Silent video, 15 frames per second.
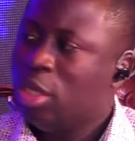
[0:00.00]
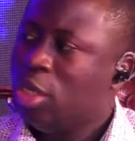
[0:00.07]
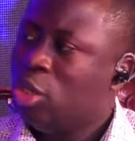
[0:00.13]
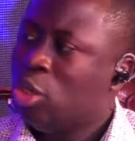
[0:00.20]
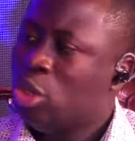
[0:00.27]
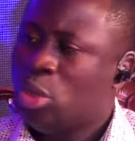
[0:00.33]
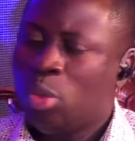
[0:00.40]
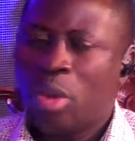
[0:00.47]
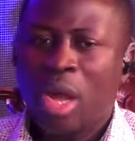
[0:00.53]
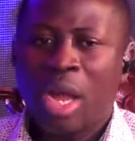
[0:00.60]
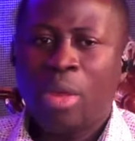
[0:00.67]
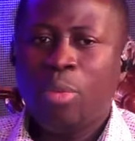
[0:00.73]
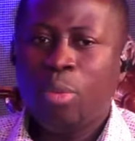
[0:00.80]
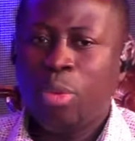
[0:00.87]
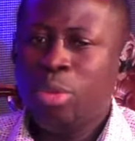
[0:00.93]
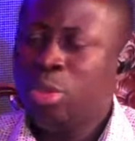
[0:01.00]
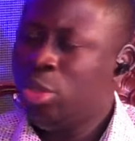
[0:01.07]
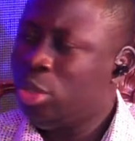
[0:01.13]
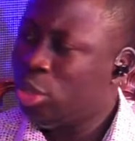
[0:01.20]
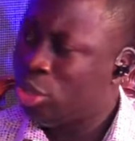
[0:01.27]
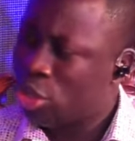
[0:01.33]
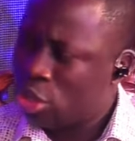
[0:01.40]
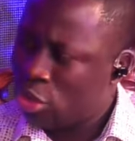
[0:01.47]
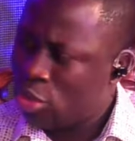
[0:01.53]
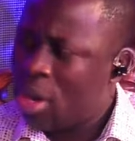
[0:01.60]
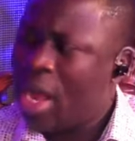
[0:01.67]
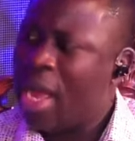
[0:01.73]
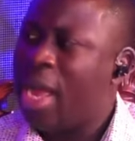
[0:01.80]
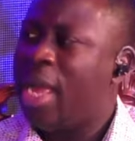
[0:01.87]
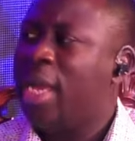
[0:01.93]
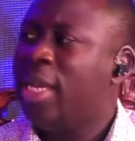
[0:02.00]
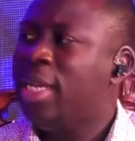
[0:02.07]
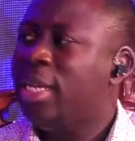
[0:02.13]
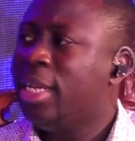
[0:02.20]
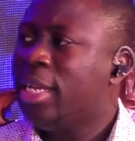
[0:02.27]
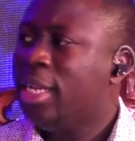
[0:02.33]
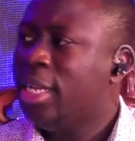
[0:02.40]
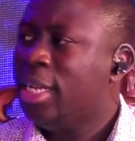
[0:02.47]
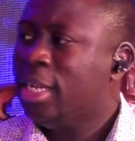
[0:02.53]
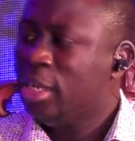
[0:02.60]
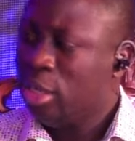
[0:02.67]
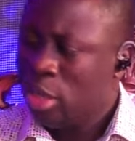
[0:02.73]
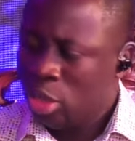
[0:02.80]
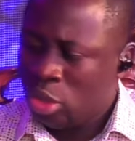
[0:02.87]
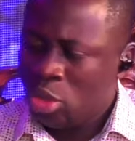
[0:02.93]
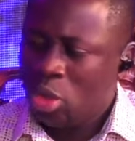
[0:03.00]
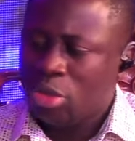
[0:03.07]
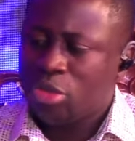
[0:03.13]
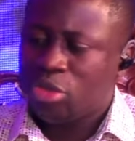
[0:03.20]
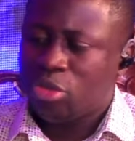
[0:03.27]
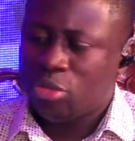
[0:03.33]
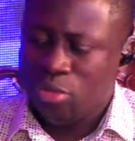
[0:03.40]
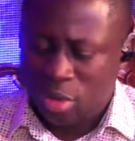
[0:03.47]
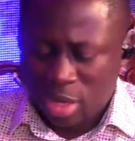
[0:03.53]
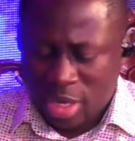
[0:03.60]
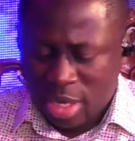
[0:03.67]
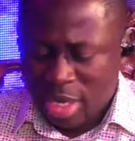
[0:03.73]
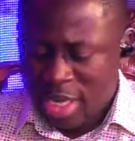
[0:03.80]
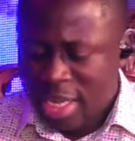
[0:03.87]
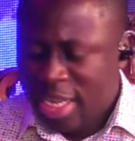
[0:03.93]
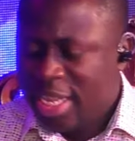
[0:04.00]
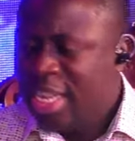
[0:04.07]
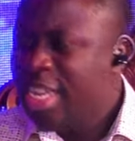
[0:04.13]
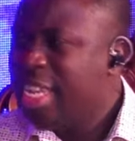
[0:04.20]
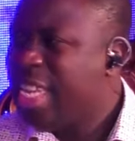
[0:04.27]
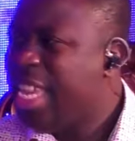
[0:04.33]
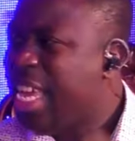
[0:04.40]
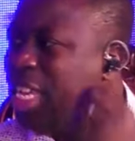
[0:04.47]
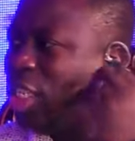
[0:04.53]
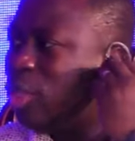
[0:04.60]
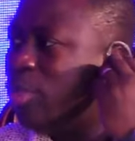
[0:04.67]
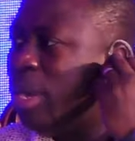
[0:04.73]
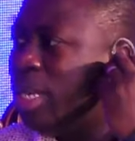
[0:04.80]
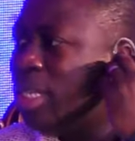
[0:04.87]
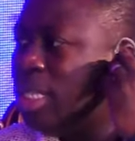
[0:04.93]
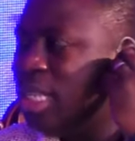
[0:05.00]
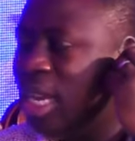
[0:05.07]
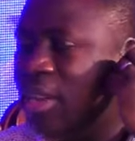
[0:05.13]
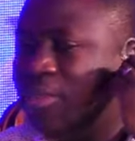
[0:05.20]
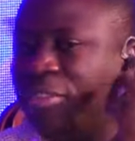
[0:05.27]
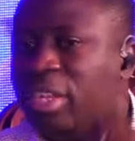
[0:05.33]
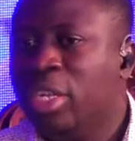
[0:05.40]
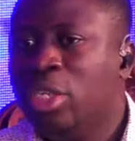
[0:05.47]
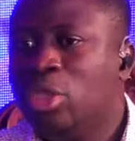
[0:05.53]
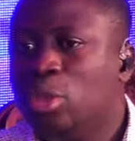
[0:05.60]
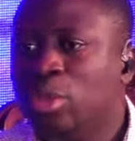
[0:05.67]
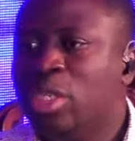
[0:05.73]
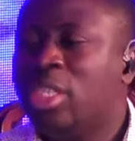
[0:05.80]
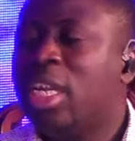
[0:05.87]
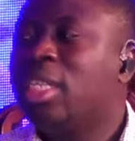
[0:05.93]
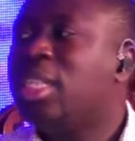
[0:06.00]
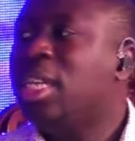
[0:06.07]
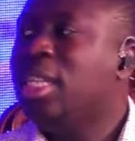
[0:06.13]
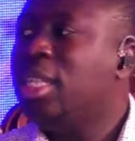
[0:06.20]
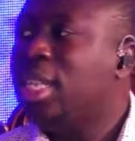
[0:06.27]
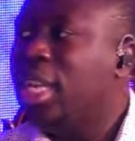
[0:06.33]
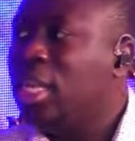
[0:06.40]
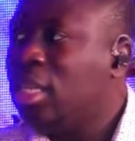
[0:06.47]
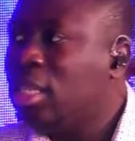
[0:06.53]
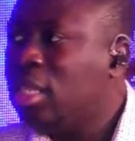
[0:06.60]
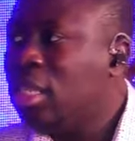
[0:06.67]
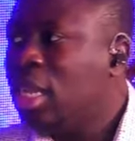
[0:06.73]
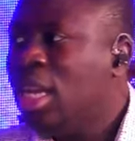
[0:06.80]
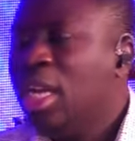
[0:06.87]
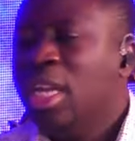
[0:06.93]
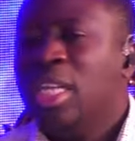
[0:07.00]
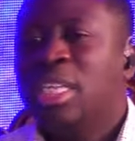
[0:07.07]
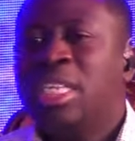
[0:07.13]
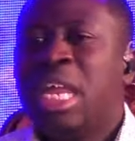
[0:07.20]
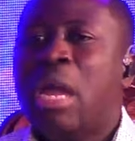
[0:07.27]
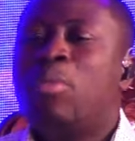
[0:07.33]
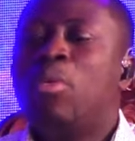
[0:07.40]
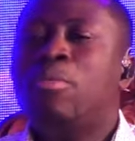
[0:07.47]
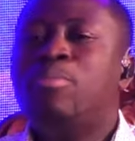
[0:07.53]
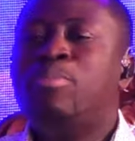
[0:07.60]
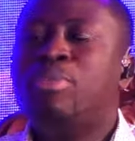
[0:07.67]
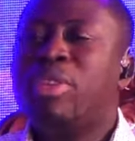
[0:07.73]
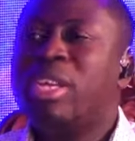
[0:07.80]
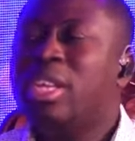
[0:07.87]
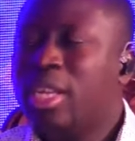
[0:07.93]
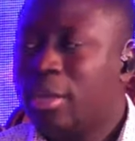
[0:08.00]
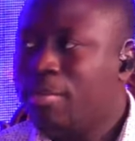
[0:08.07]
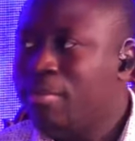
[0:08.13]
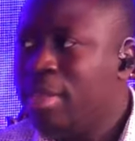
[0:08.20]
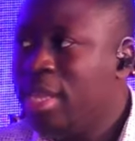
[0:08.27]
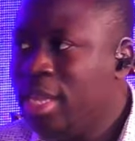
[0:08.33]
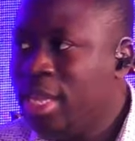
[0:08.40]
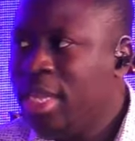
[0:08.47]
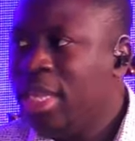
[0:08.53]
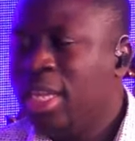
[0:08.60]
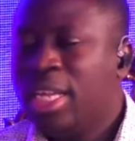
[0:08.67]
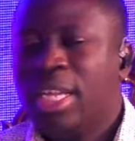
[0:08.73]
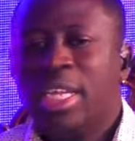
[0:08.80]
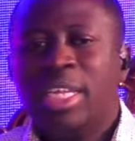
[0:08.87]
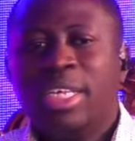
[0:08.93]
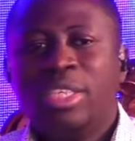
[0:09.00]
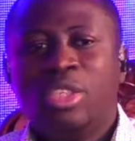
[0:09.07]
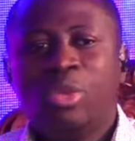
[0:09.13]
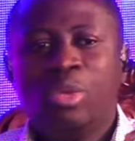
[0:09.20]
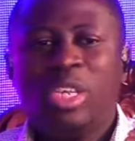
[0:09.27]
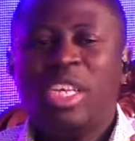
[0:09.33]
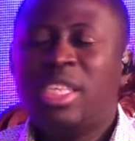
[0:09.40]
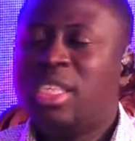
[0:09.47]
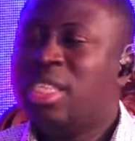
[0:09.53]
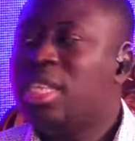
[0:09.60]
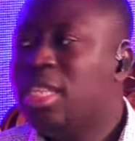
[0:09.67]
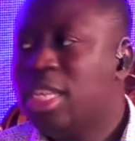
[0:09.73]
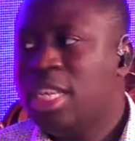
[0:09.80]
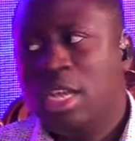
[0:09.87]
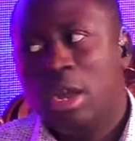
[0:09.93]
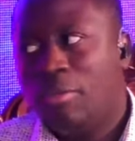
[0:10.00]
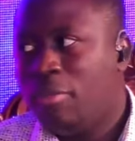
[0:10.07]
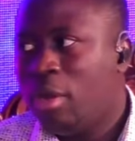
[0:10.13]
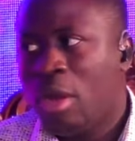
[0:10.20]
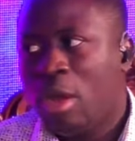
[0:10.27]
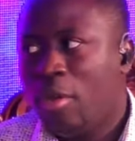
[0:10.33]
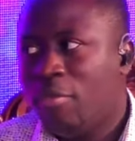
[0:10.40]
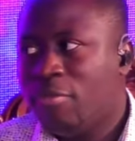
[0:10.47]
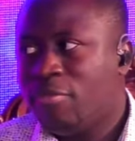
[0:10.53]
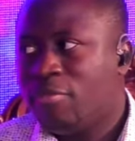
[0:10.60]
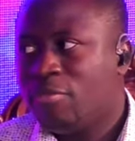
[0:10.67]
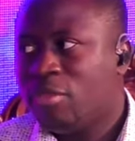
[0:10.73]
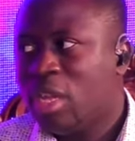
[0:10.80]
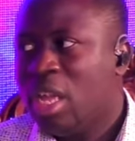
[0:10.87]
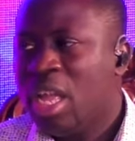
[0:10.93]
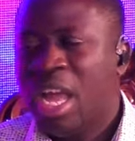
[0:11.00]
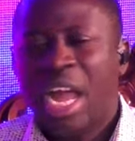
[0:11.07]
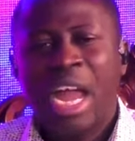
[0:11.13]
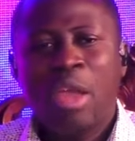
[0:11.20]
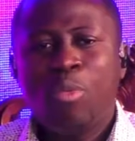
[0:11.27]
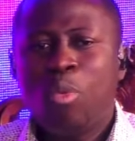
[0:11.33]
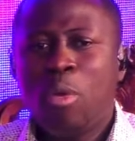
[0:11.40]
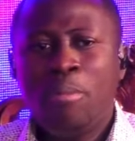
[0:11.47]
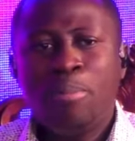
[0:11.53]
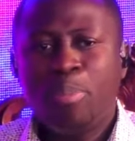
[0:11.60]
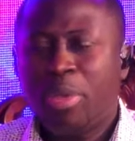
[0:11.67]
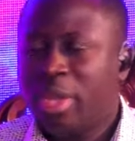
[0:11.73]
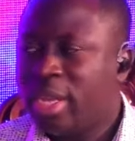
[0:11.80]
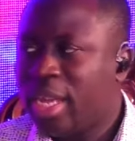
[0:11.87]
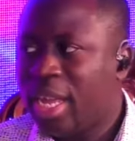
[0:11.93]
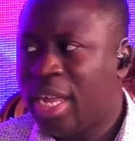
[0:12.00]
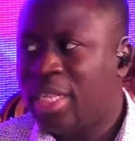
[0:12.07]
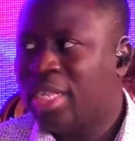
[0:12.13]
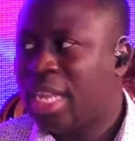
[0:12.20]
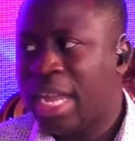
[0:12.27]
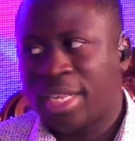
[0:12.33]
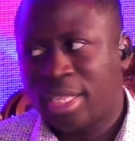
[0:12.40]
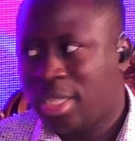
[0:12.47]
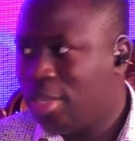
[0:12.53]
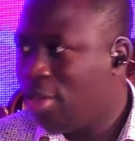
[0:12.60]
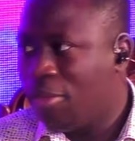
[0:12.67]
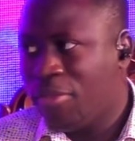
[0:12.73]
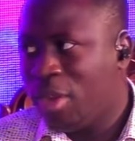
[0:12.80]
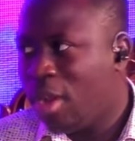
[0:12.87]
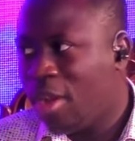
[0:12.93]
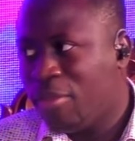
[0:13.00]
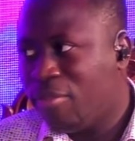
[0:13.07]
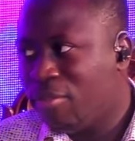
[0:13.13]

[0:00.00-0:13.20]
So I would try not to engage myself into certain things that will bring me to the city of love. I won't pick a taxi of love.